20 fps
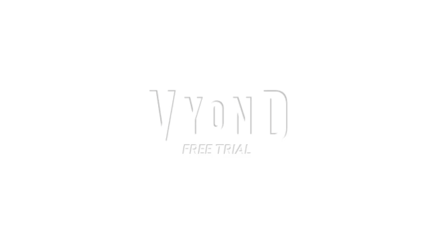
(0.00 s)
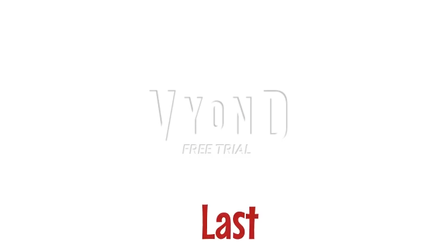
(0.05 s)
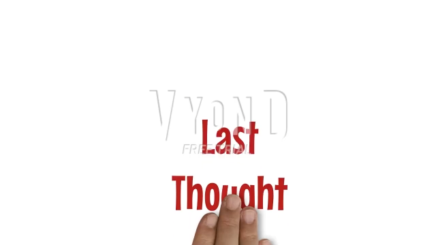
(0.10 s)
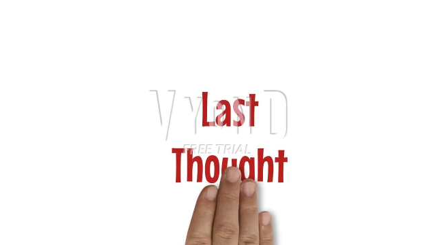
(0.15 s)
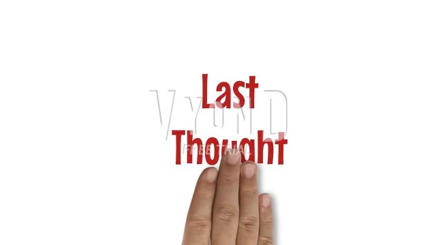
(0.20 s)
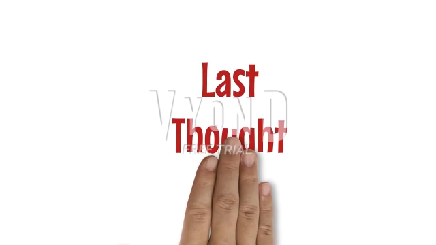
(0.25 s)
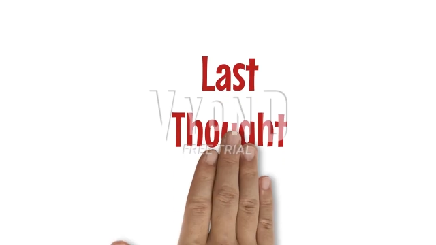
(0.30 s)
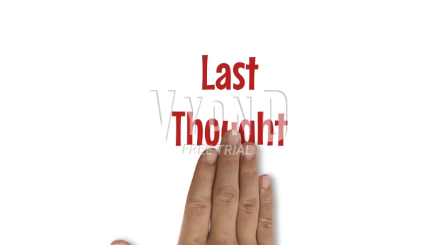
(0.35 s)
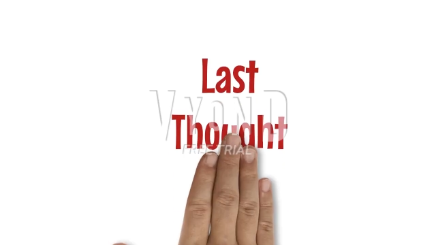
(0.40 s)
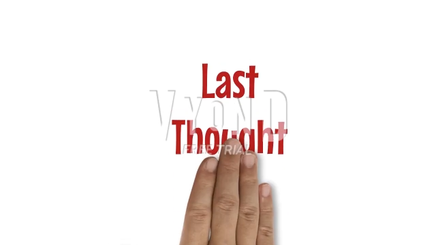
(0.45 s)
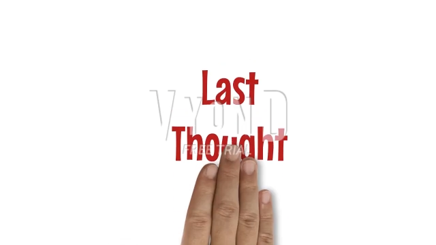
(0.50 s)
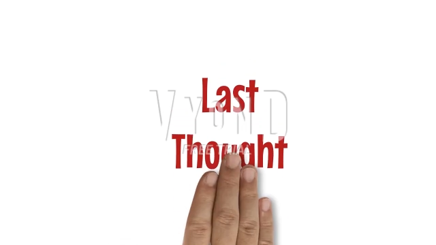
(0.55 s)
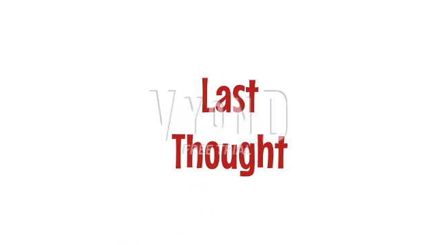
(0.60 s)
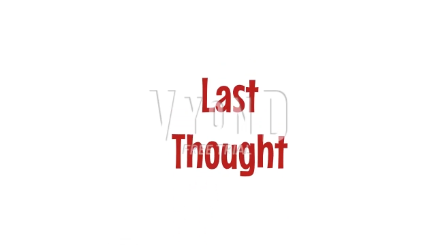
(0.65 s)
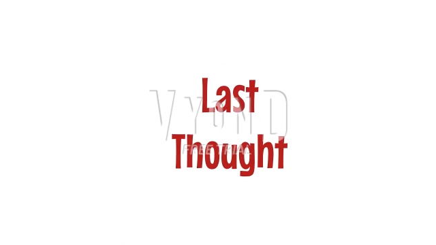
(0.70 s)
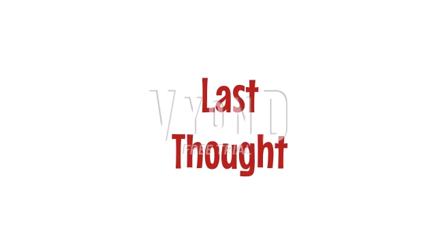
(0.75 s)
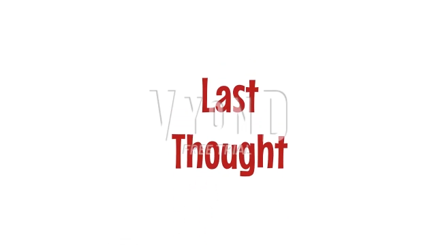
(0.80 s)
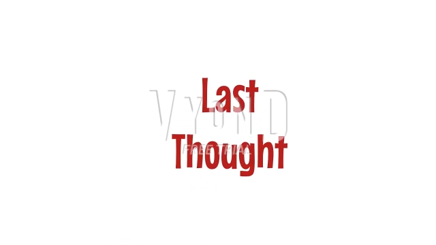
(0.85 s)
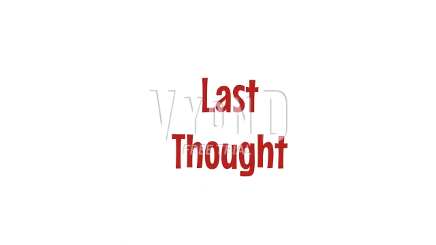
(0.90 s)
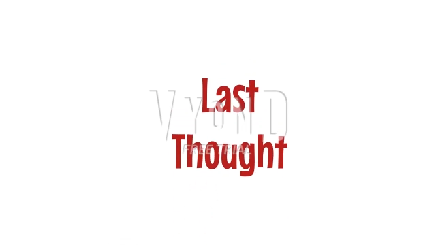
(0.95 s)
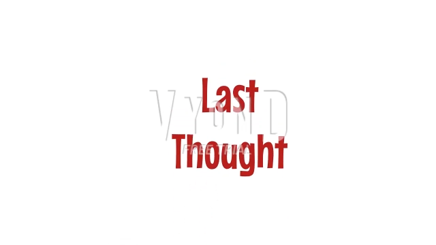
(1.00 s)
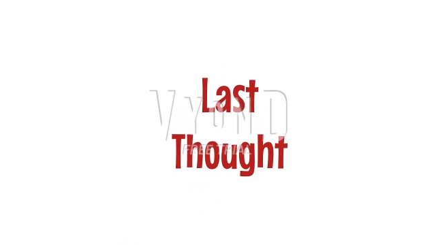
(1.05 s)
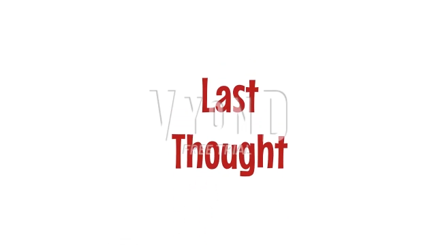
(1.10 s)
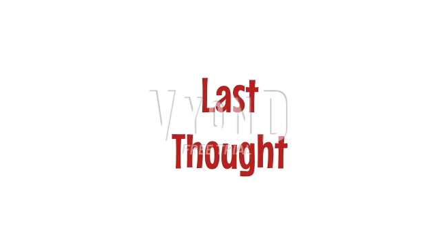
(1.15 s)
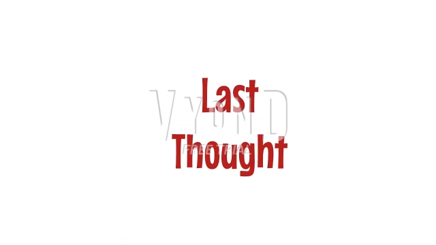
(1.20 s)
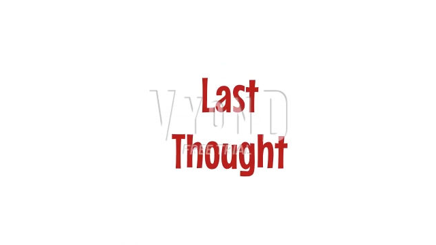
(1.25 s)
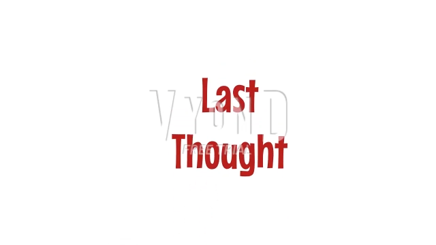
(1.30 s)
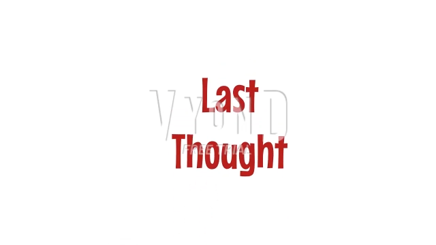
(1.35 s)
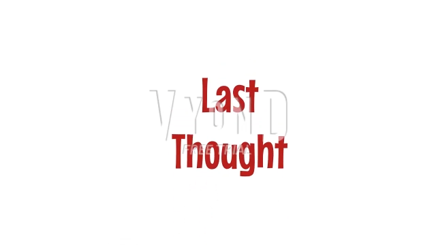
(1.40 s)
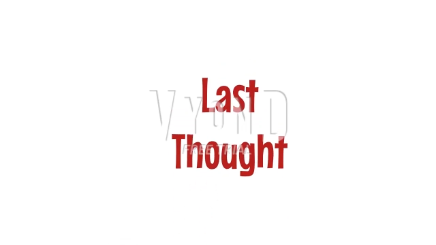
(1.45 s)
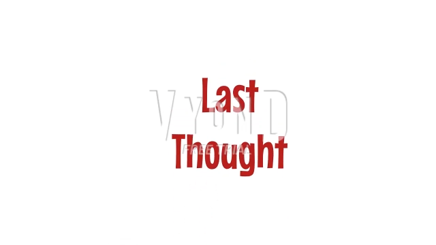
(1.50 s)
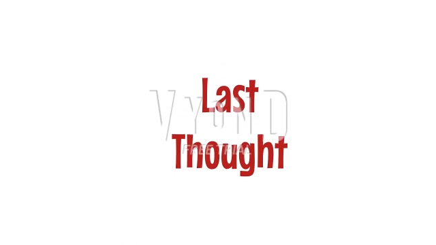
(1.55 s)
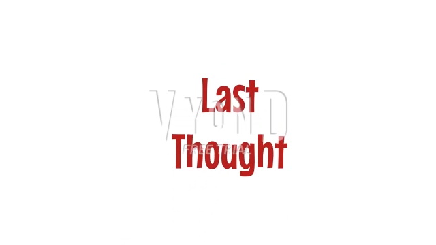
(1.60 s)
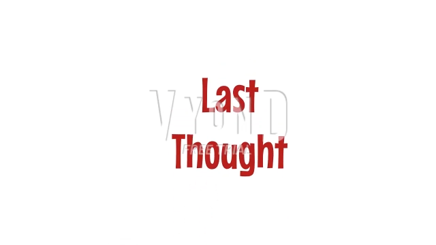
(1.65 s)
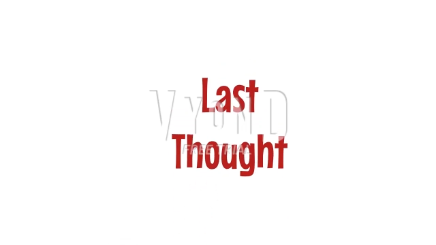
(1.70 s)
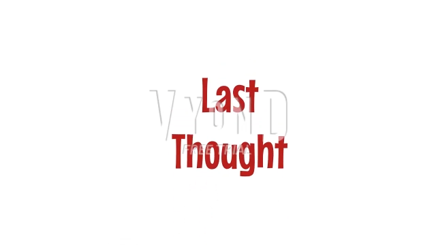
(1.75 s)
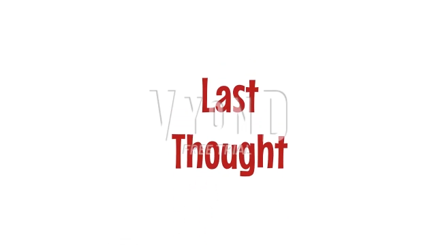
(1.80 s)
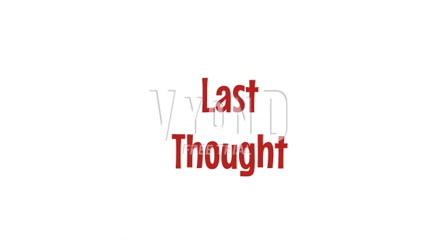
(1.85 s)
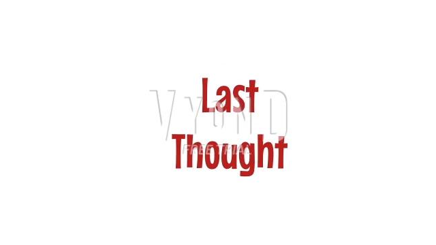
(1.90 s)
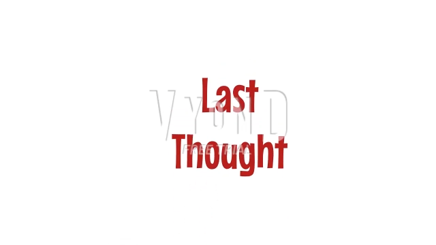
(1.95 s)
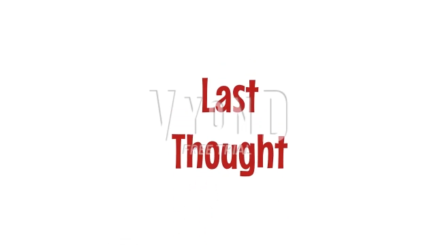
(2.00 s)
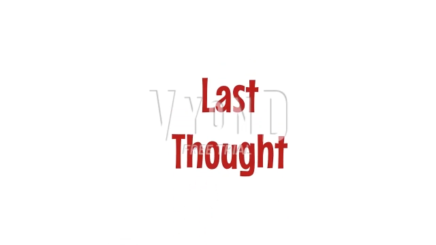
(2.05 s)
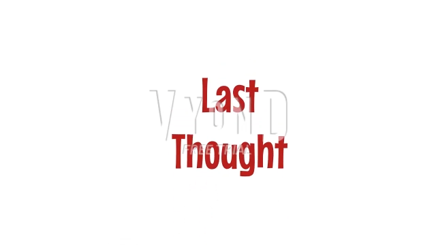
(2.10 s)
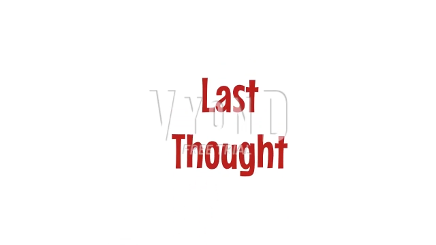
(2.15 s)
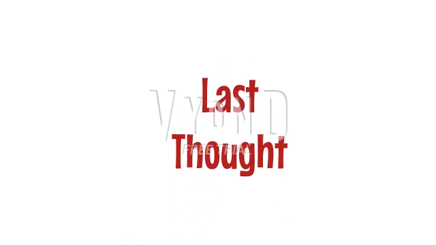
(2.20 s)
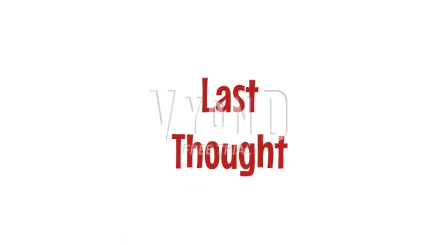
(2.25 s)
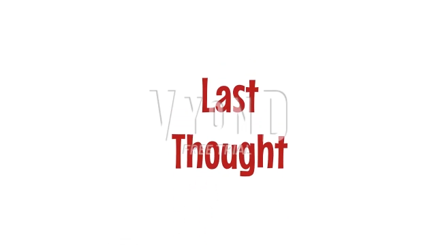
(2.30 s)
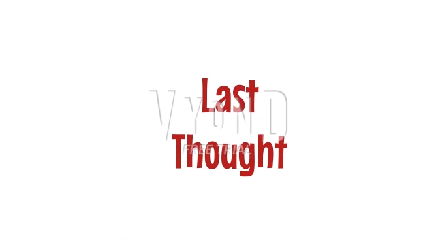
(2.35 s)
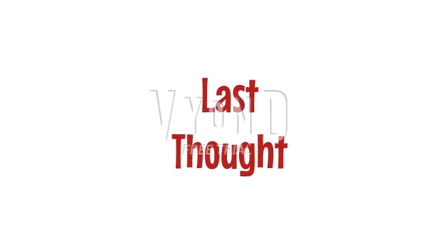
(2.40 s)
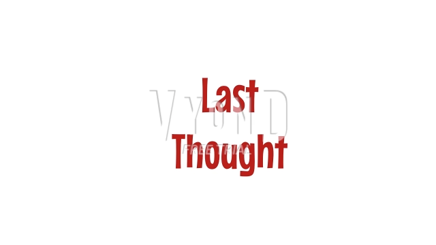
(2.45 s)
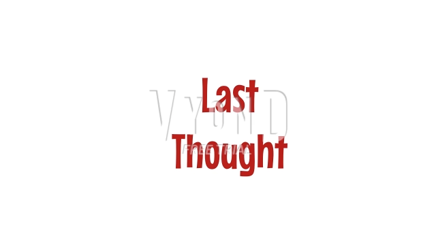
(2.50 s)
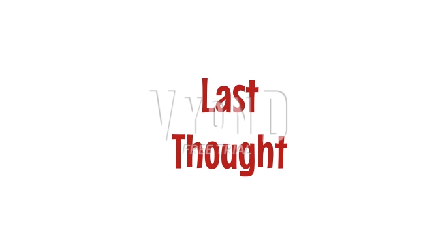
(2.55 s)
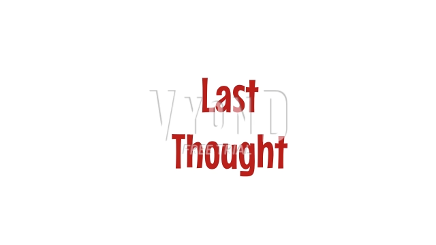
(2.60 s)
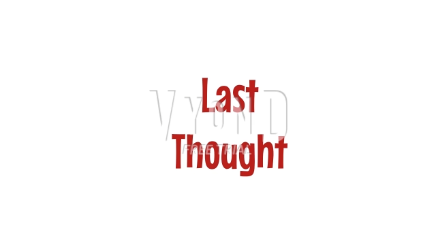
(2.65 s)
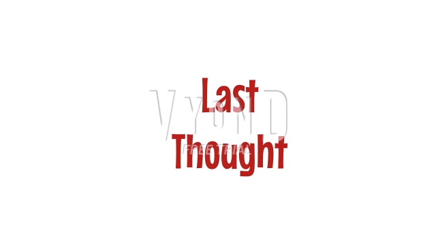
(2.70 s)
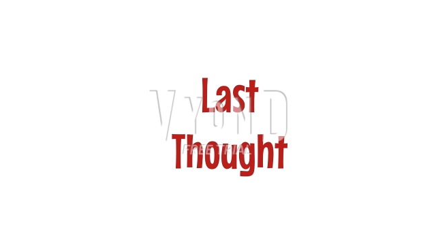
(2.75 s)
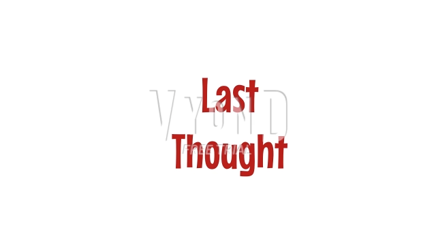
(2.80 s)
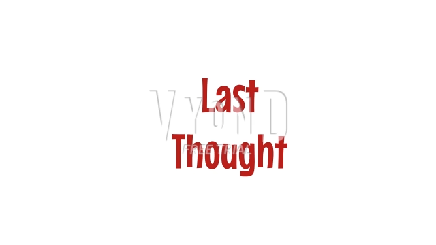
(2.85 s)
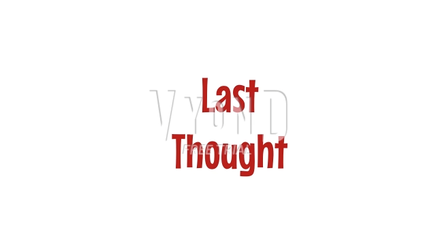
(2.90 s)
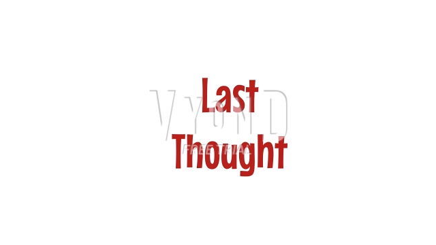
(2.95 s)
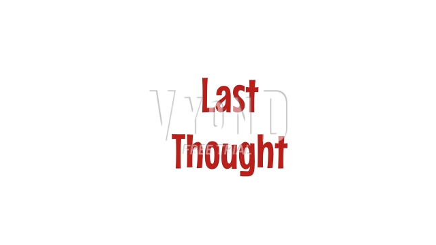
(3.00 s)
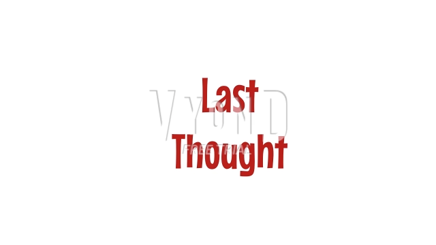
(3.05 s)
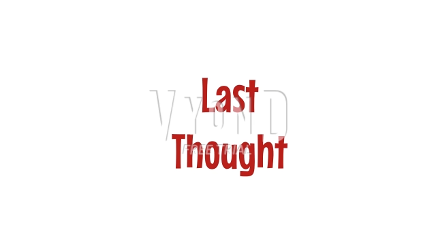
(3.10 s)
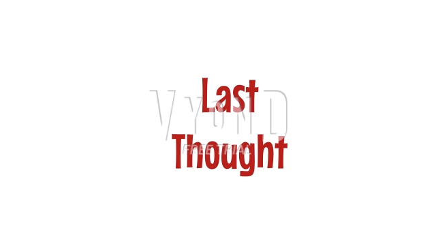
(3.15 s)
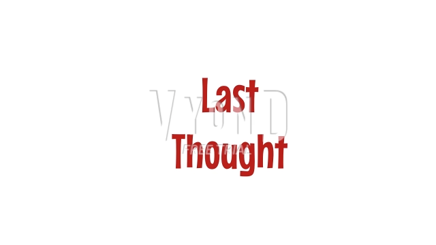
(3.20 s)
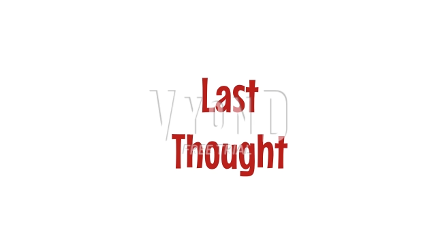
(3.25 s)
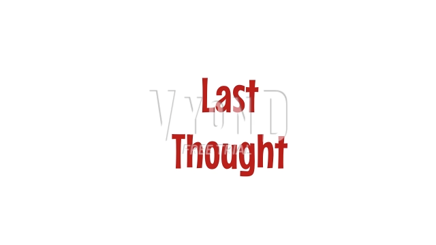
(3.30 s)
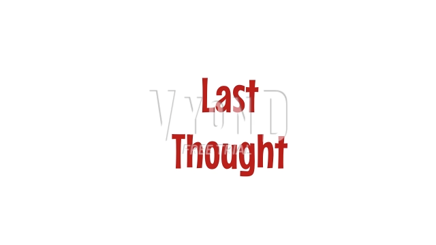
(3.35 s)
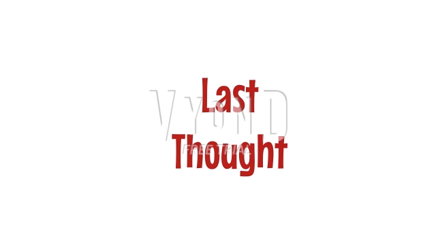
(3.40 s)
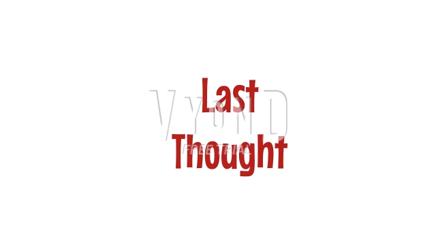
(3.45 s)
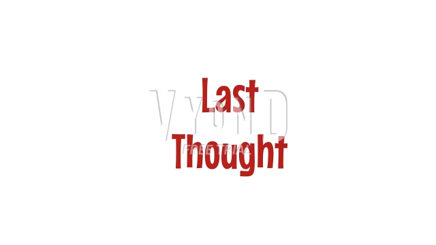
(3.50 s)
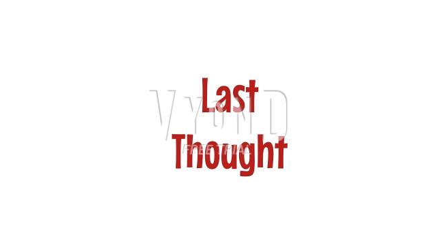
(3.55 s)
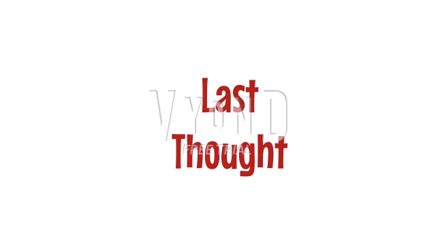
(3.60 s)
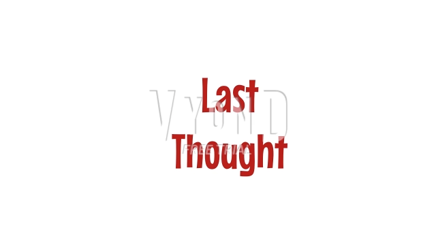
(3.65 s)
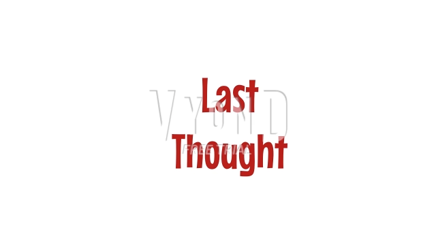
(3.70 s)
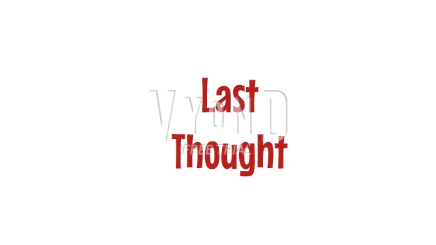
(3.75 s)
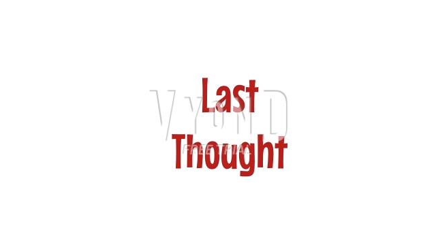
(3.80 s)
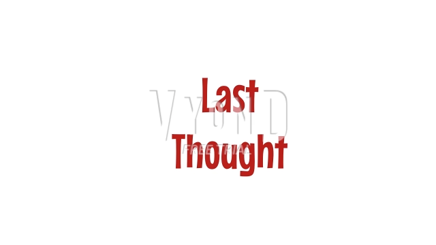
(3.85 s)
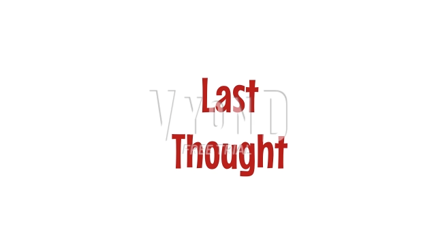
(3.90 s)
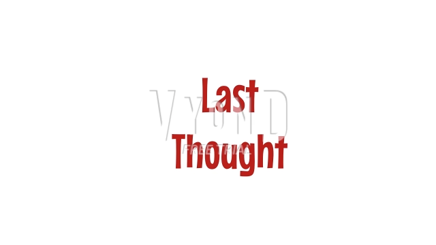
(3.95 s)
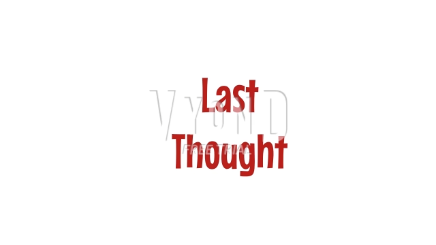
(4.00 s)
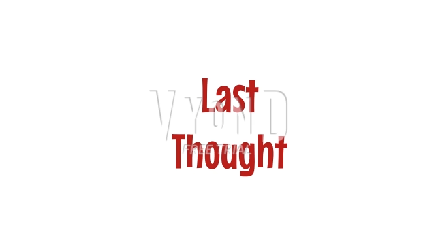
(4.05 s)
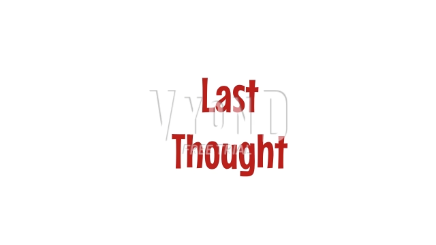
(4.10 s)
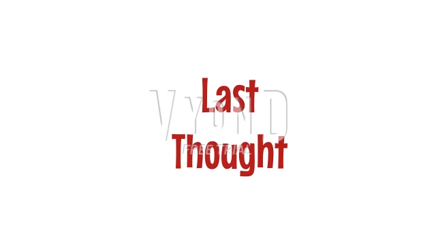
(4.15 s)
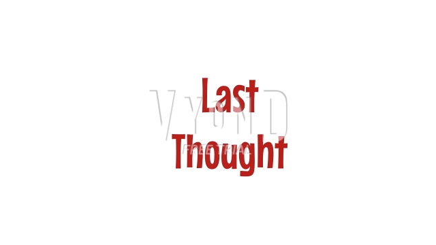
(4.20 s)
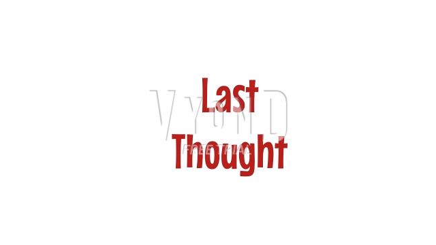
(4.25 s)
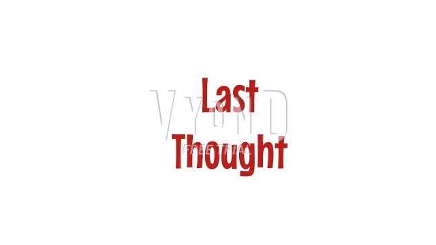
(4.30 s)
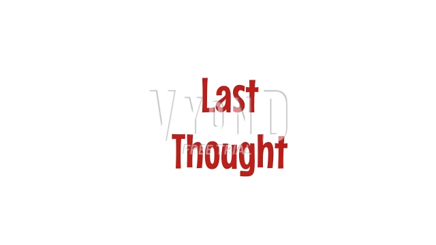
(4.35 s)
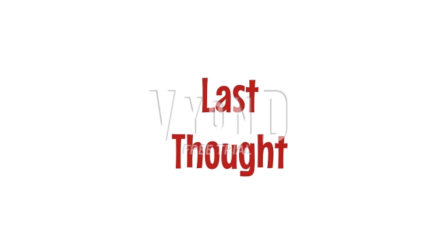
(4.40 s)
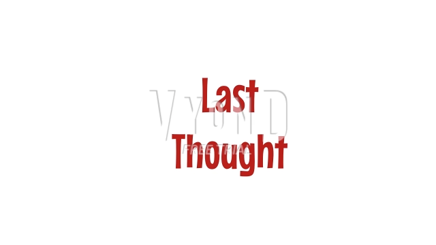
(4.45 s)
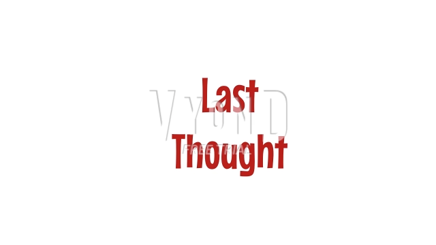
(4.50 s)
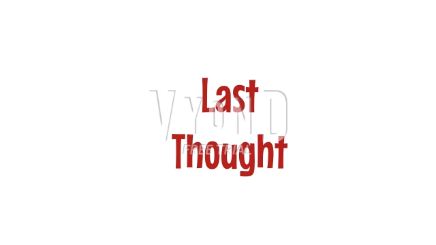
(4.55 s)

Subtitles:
[unreadable: no face in view]